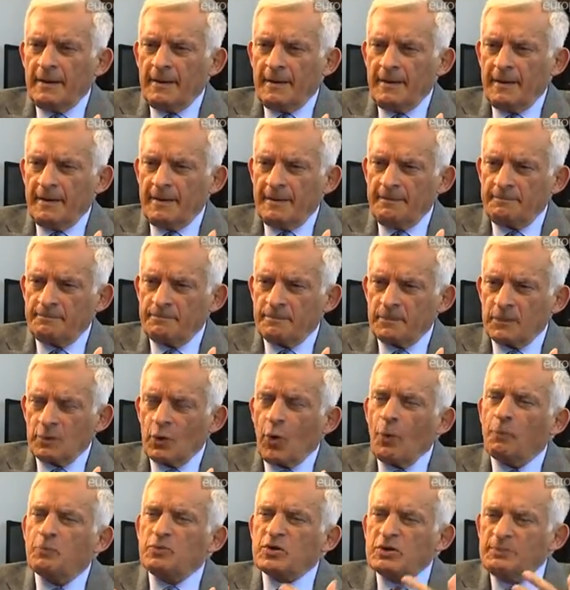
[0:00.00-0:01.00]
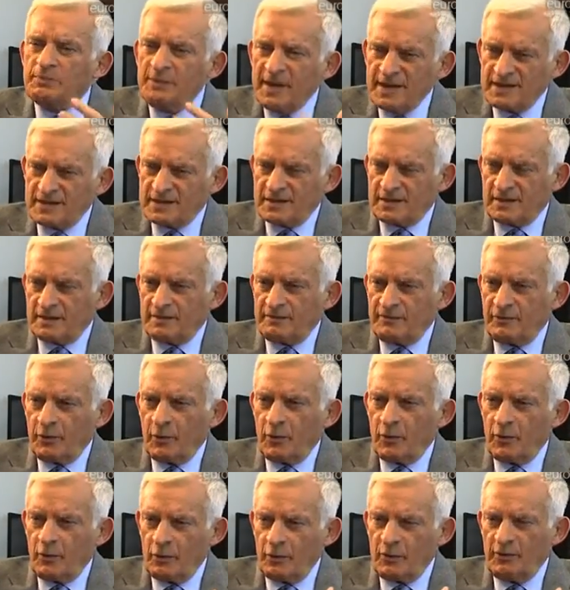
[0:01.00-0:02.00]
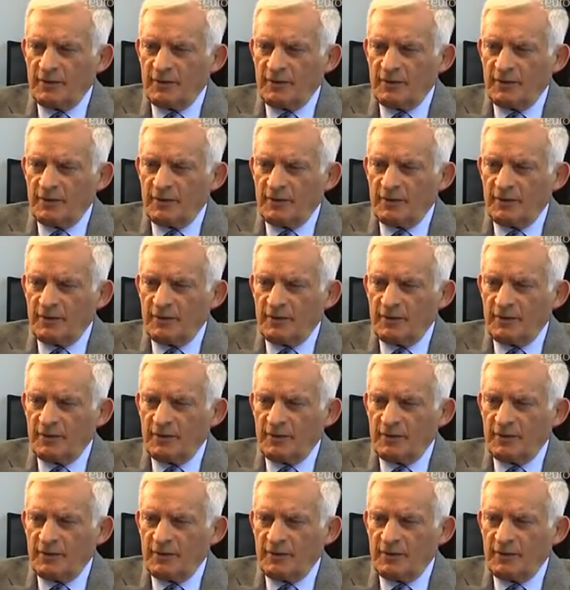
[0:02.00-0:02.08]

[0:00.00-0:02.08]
optimistic for all of